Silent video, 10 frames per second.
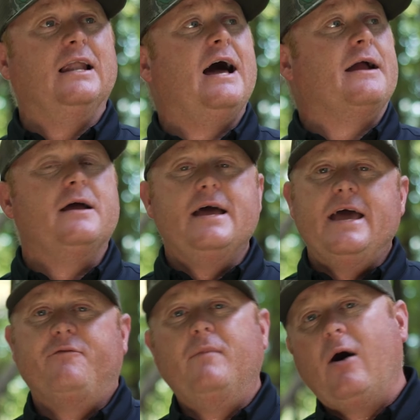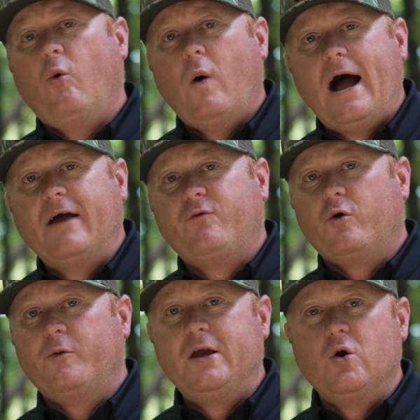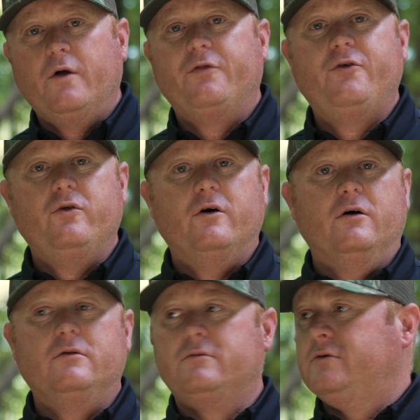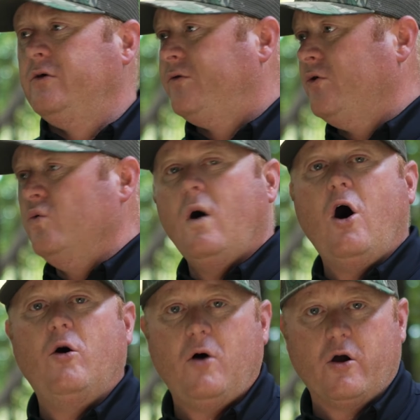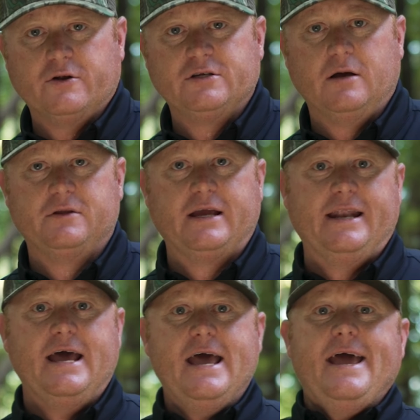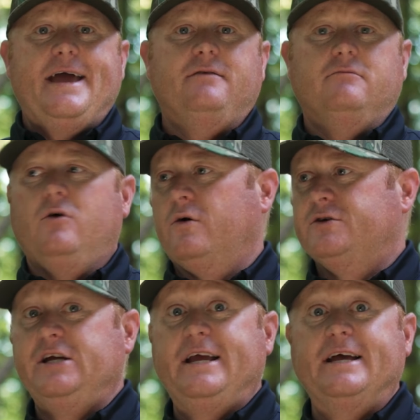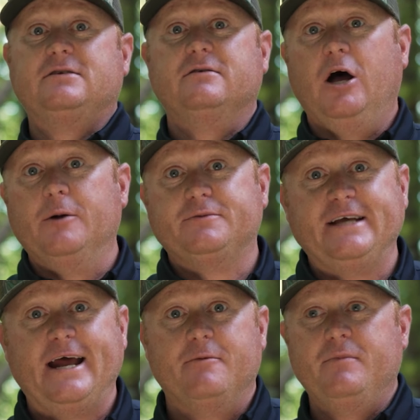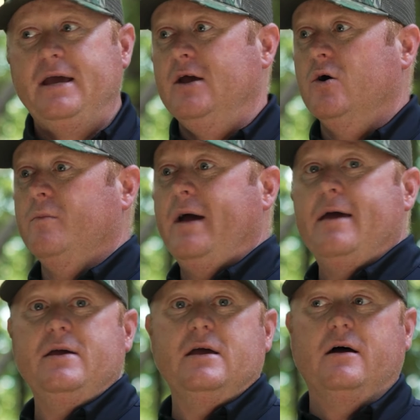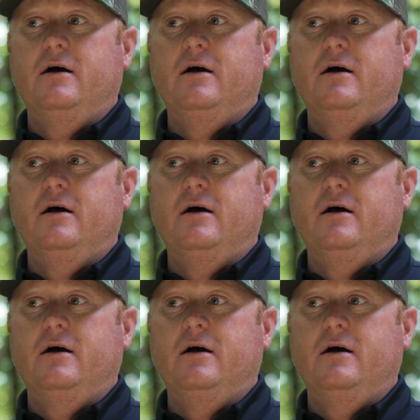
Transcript: of like if my wife were to be going through through Walmart or something, or she gets upset at me, or maybe